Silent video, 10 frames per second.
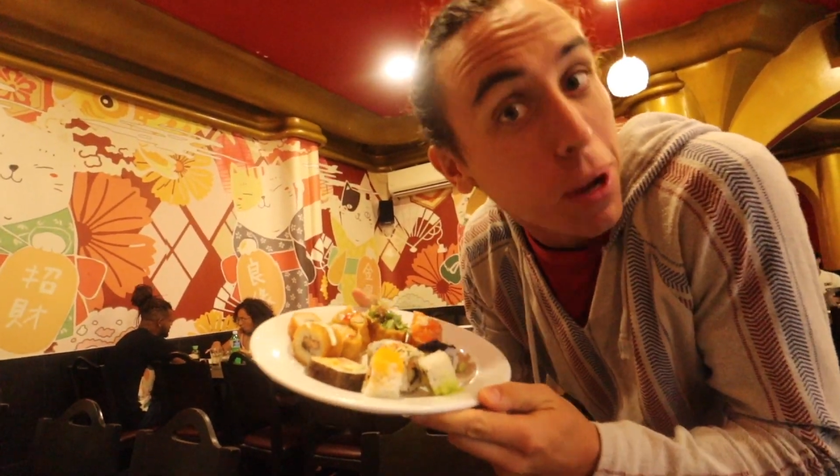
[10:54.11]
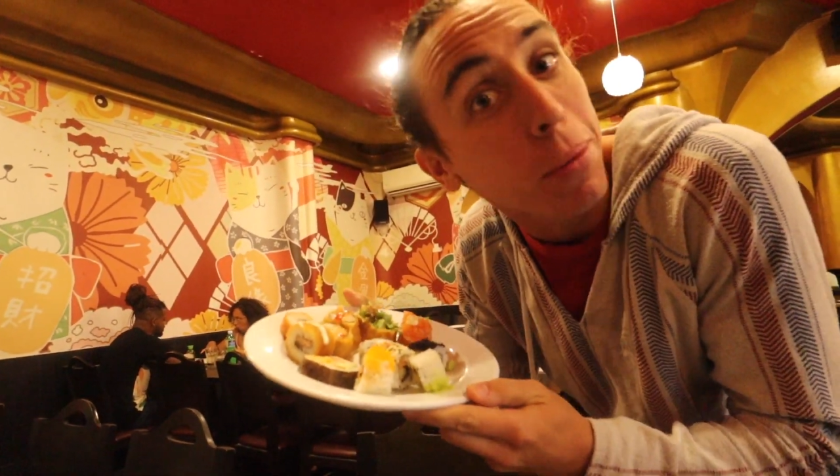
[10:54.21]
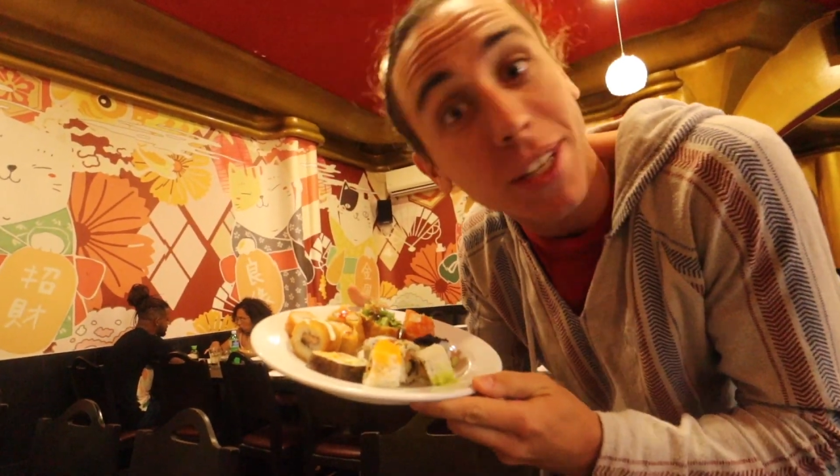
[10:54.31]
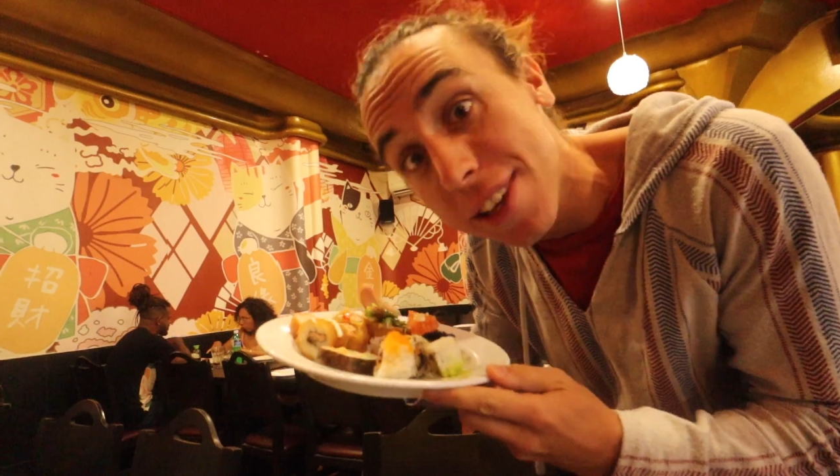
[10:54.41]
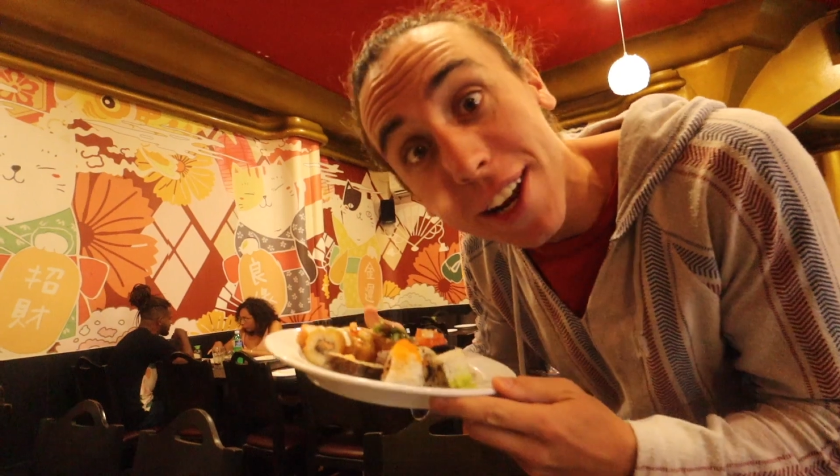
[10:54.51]
but
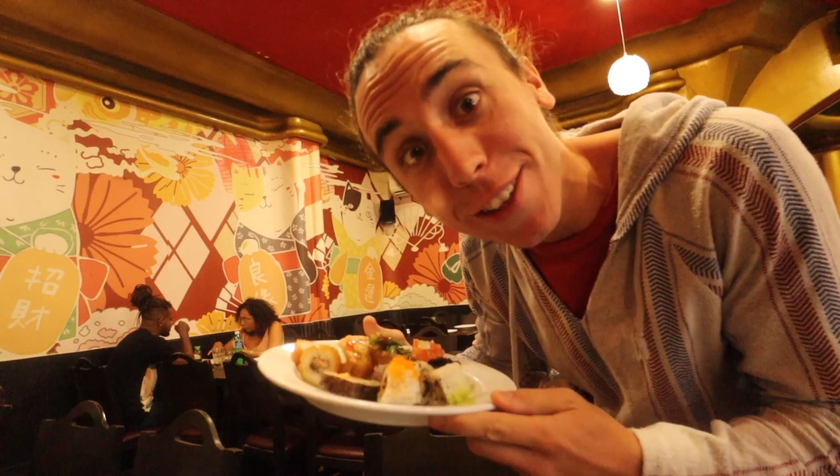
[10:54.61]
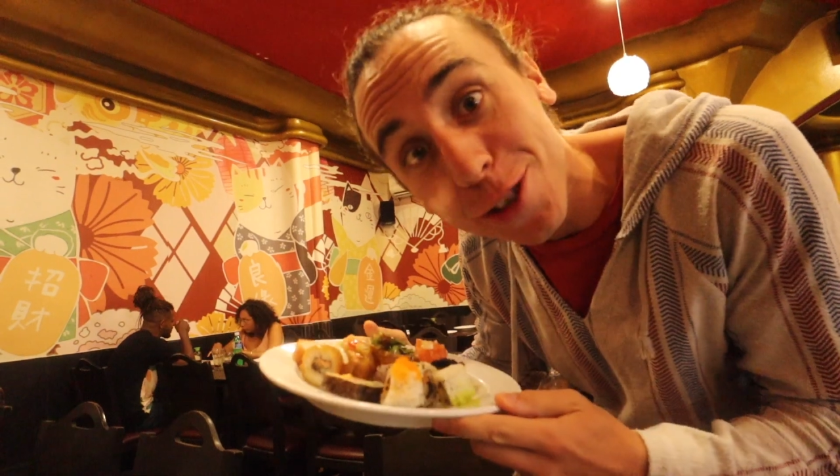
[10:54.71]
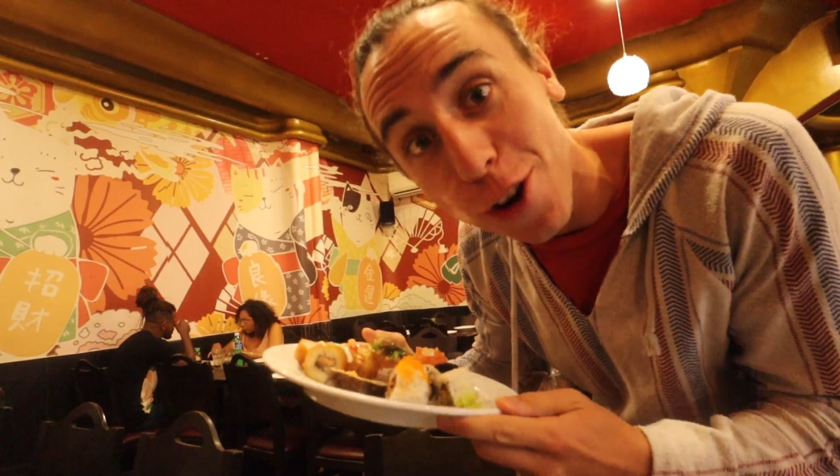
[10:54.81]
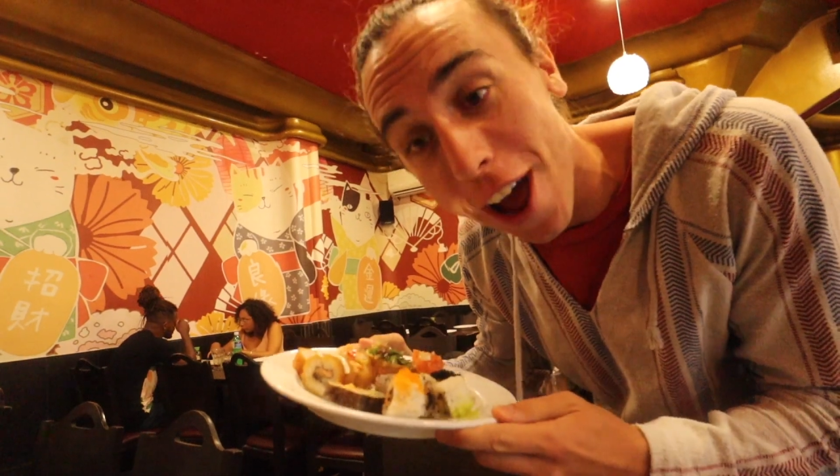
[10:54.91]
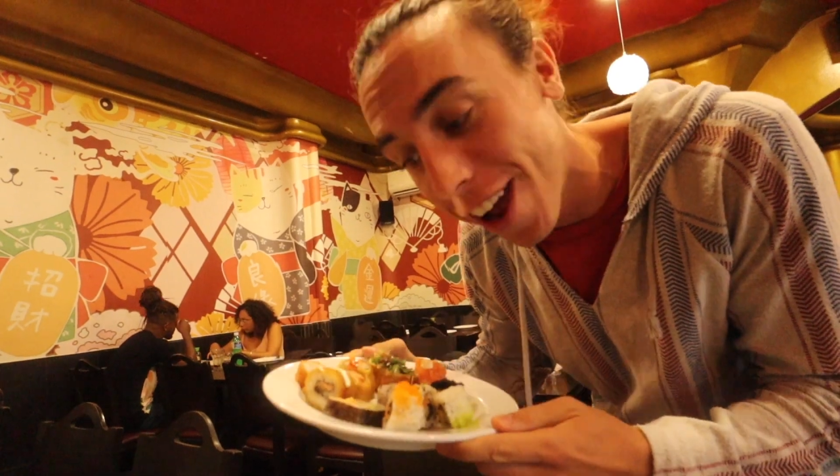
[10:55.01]
I'm excited
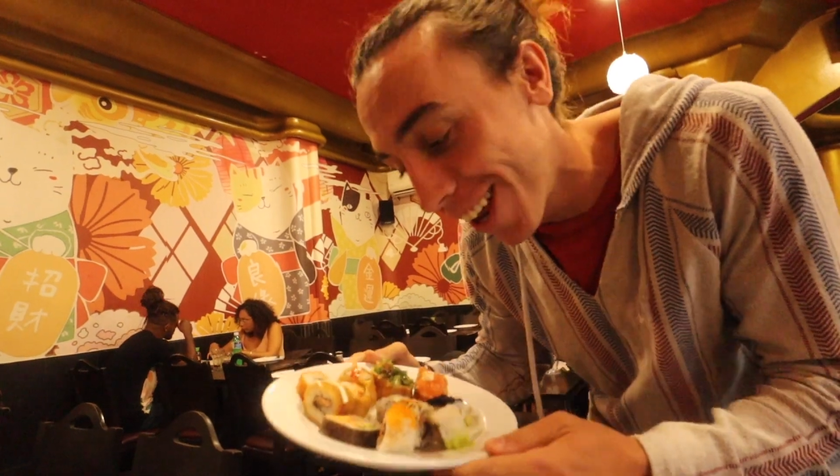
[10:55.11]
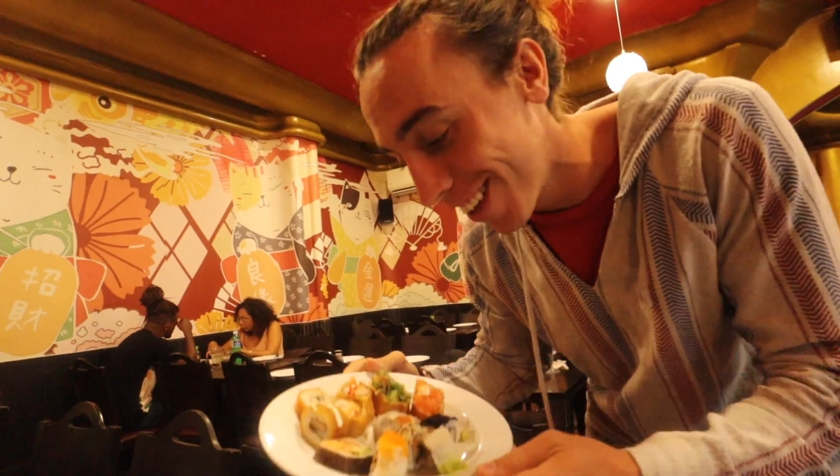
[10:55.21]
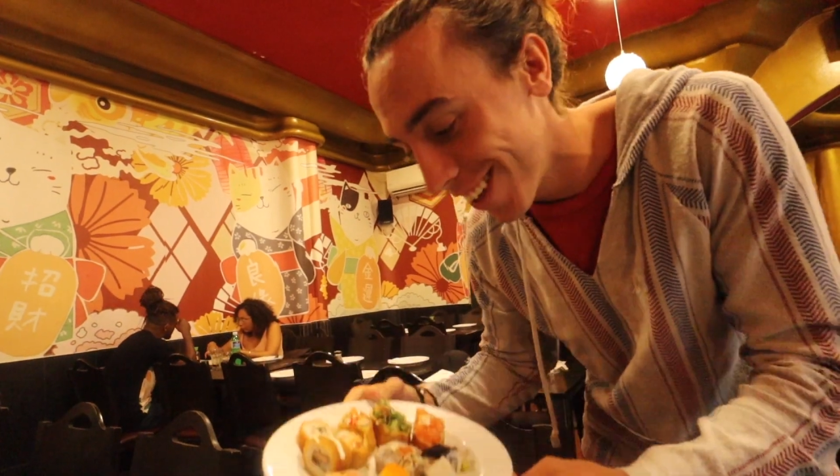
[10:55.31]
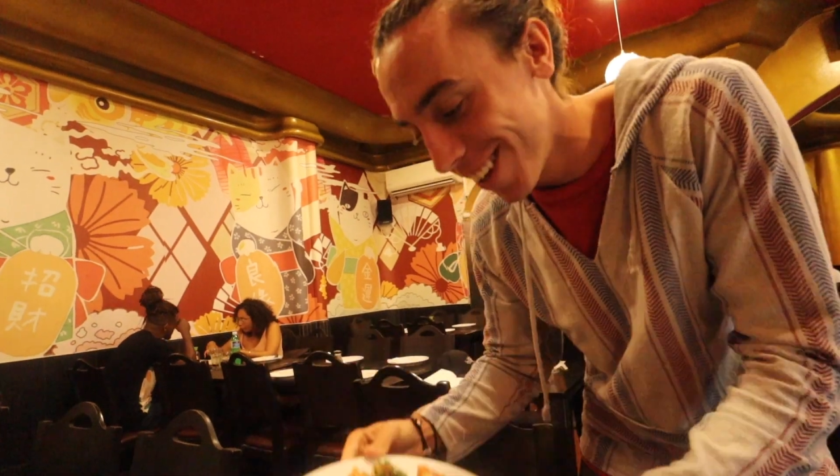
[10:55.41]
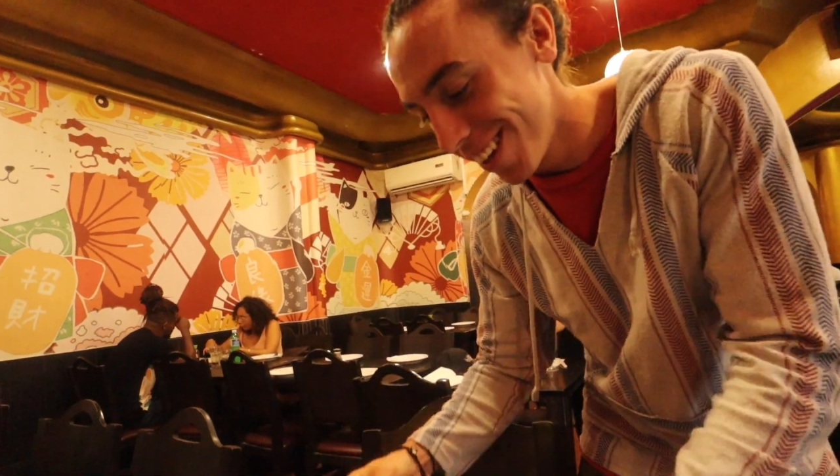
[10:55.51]
to try. Eat it,